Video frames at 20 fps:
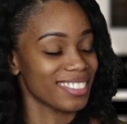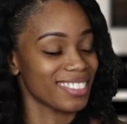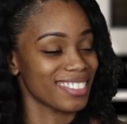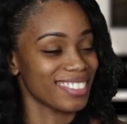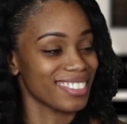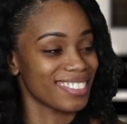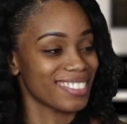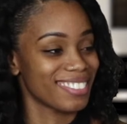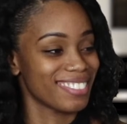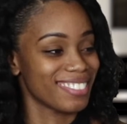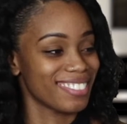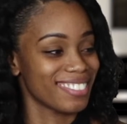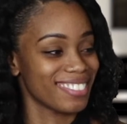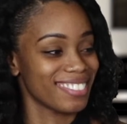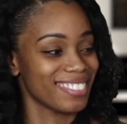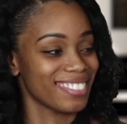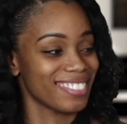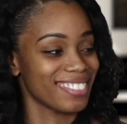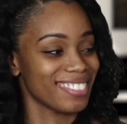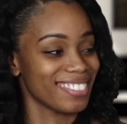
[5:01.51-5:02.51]

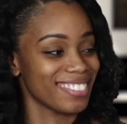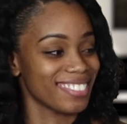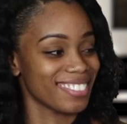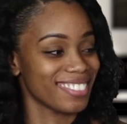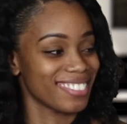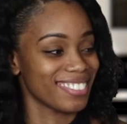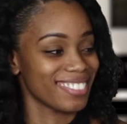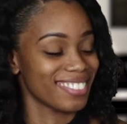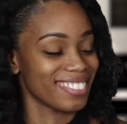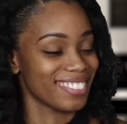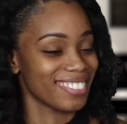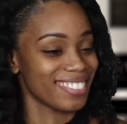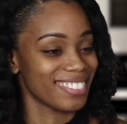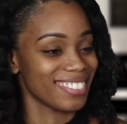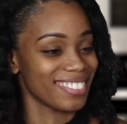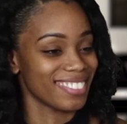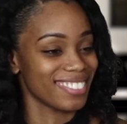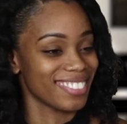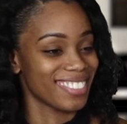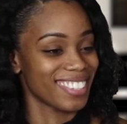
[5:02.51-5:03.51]

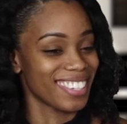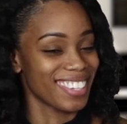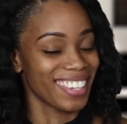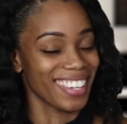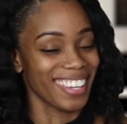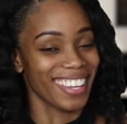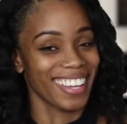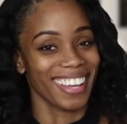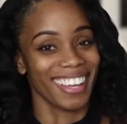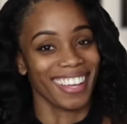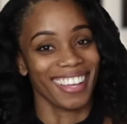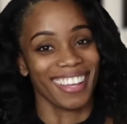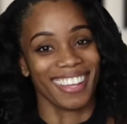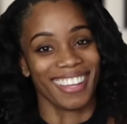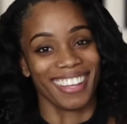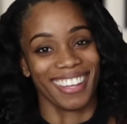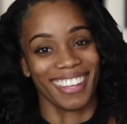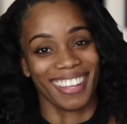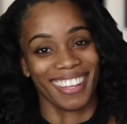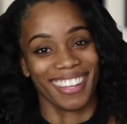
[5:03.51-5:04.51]

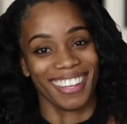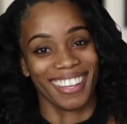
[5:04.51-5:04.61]
This person isn't speaking.